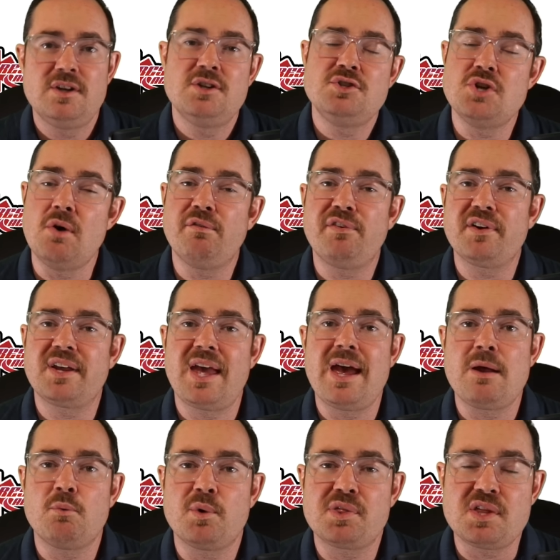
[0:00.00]
Don't
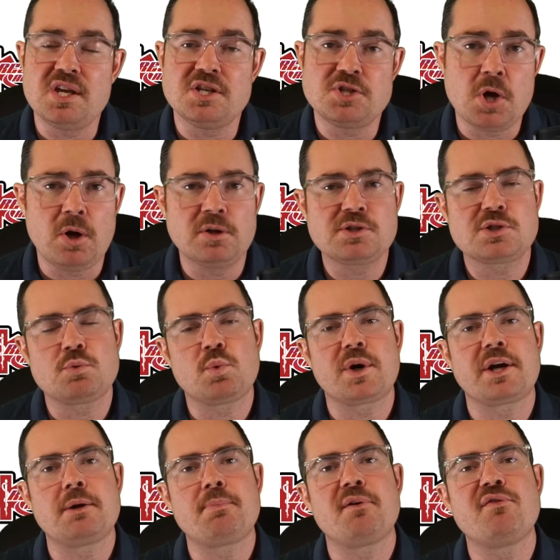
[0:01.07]
forget, with the adults, we're
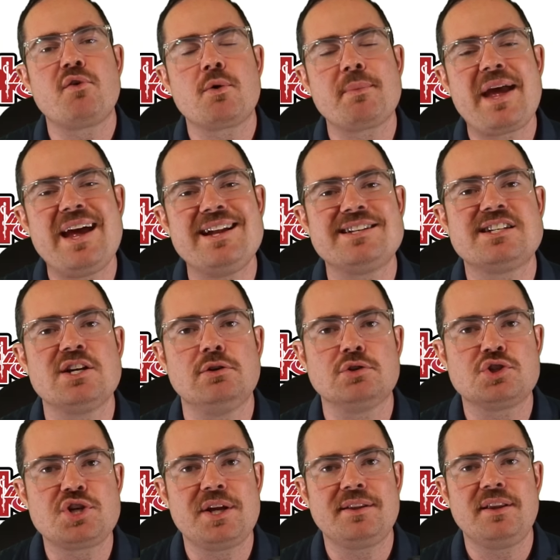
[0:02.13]
gonna perform a head tilt
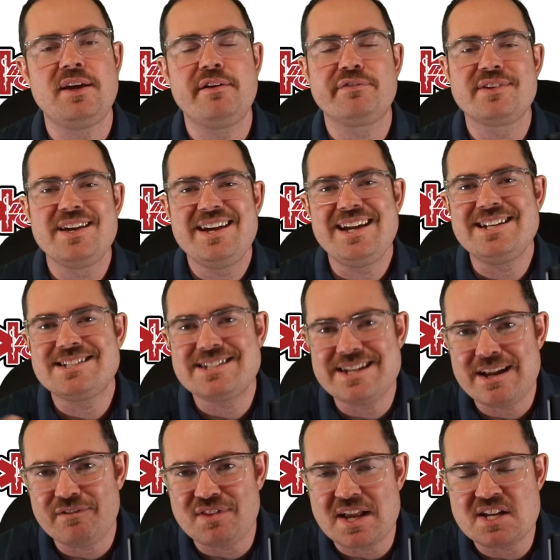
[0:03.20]
chin lift and see
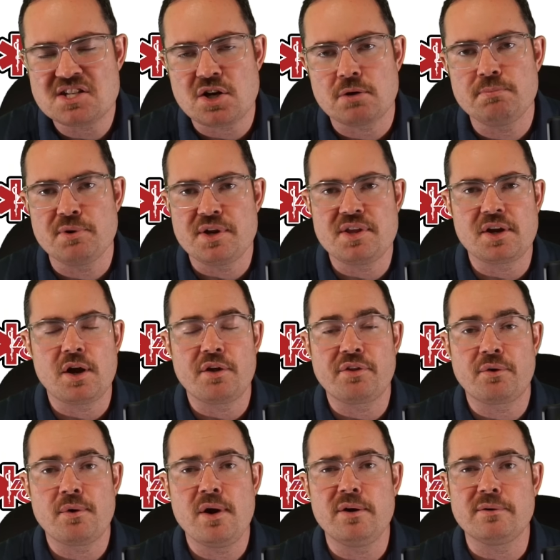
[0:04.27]
if they start breathing on
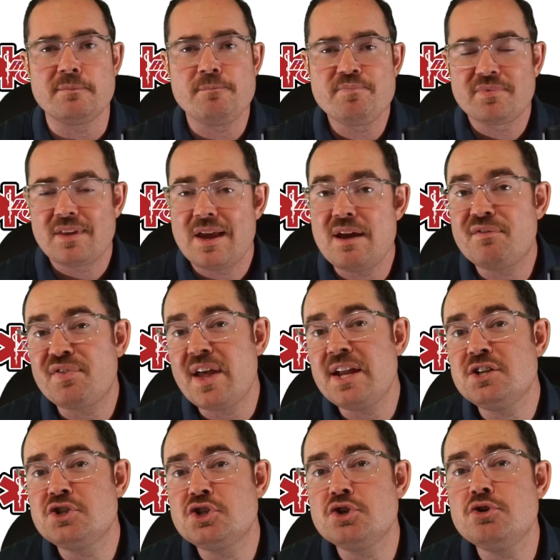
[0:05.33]
their own. If they
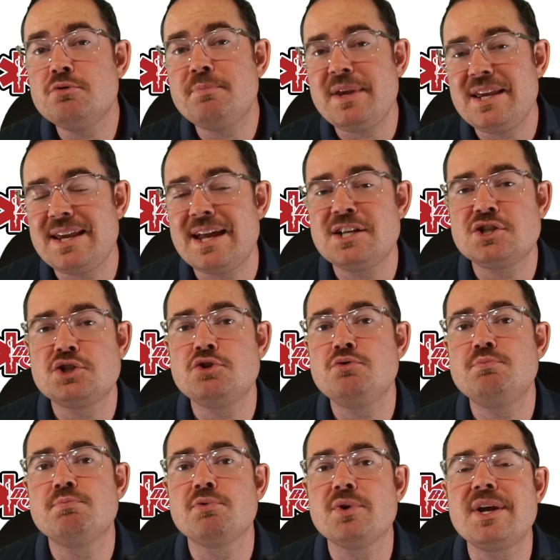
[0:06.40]
do begin to
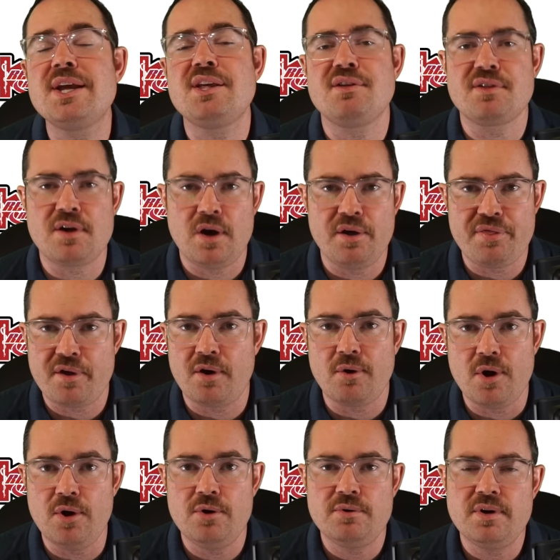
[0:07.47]
breathe on their
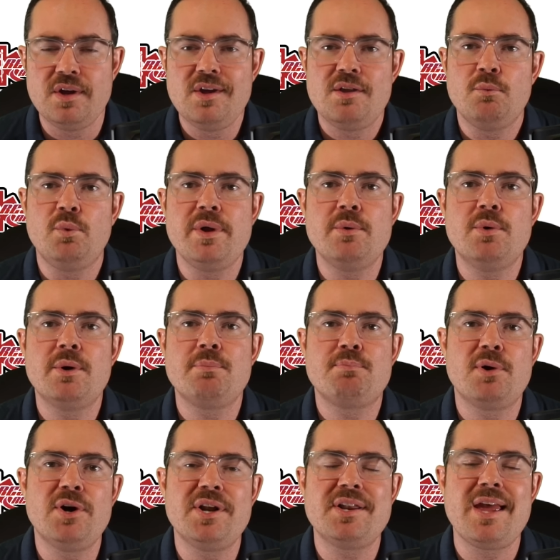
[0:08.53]
own, we would
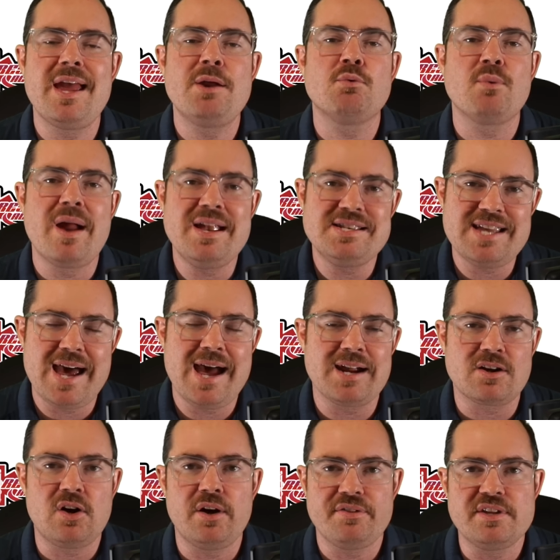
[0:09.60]
put a red tag
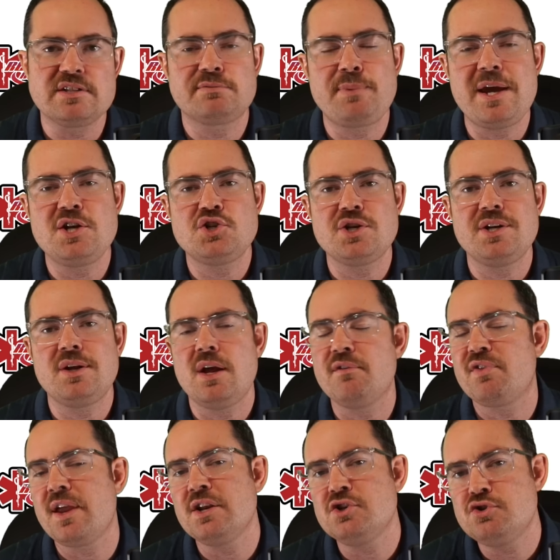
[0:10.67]
on this patient. If
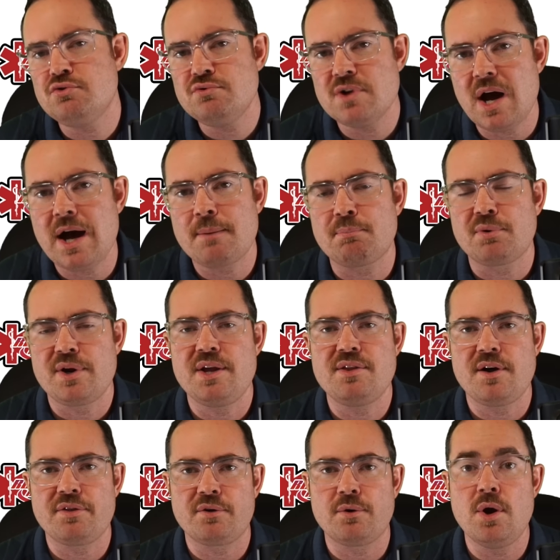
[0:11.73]
they do not breathe
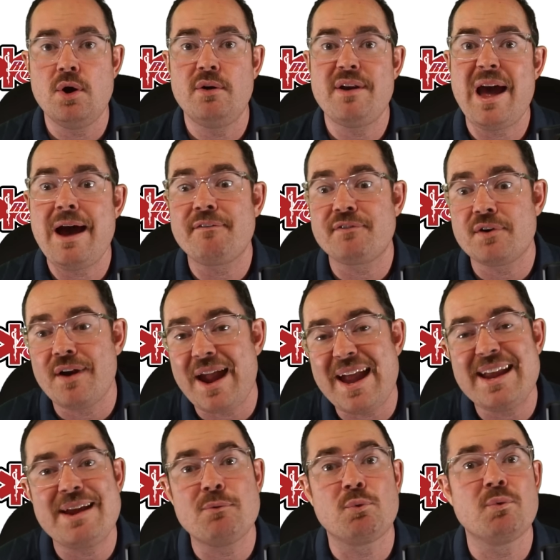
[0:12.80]
on their own after
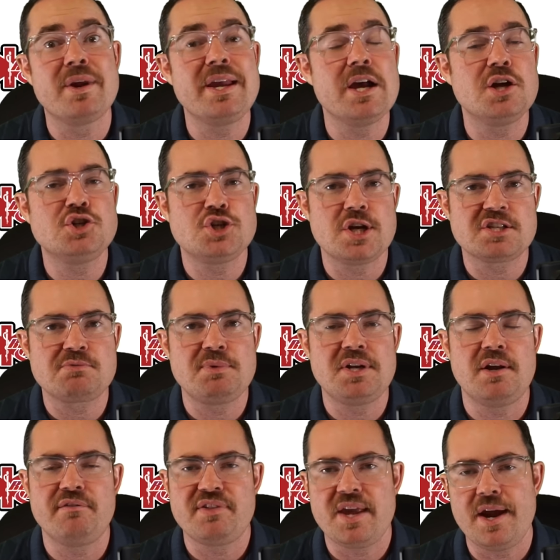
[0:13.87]
a readjustment
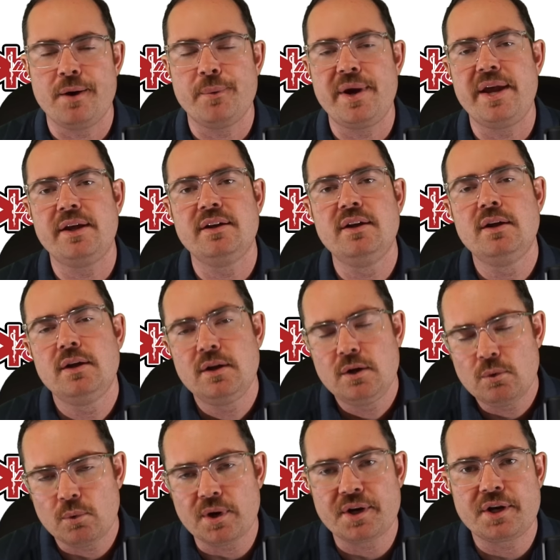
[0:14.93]
of the airway,
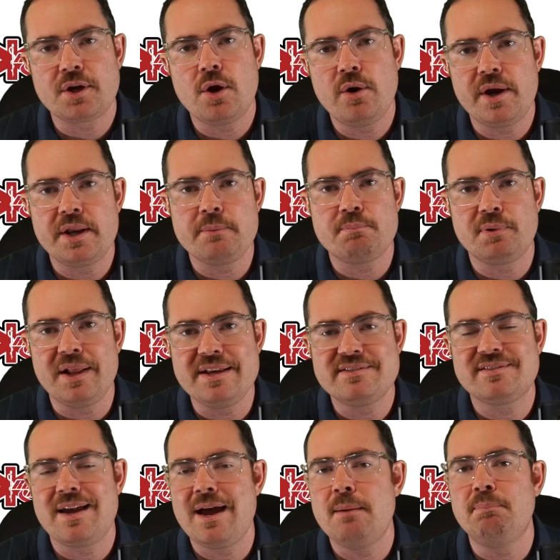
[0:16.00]
we're gonna go ahead and place
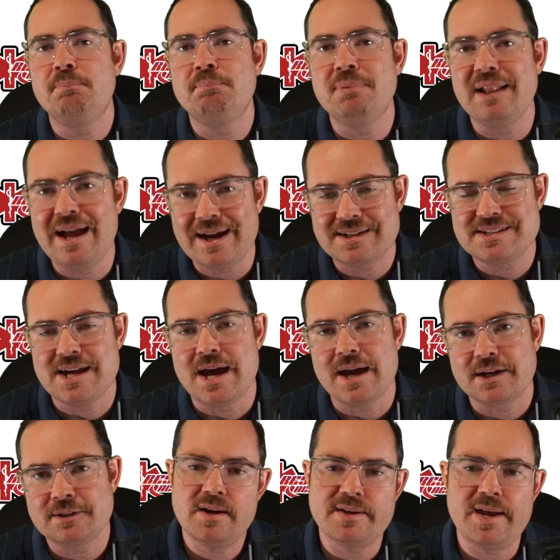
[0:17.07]
a black
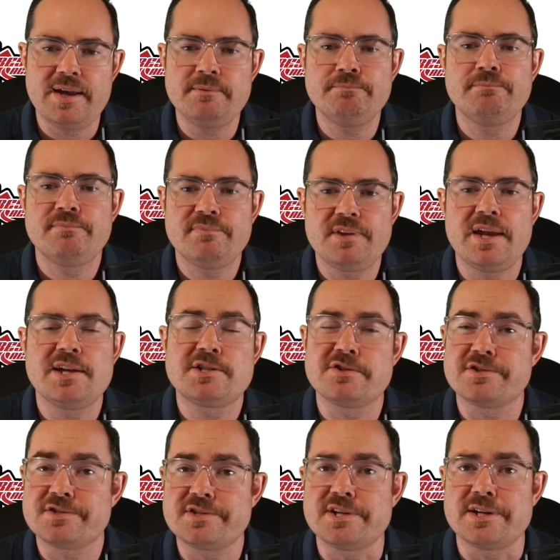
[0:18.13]
tag. Again, the answer
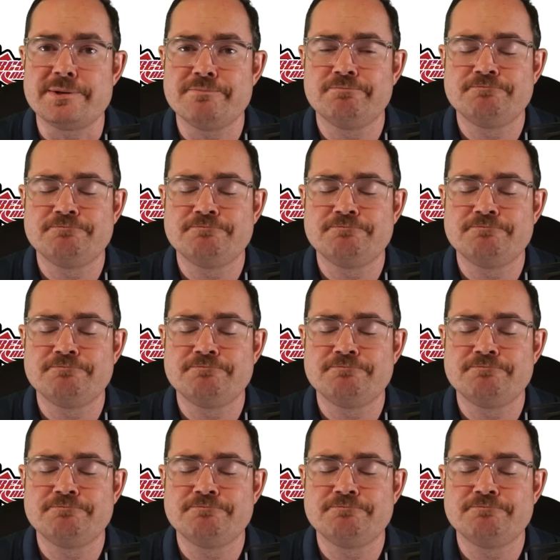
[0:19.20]
is C.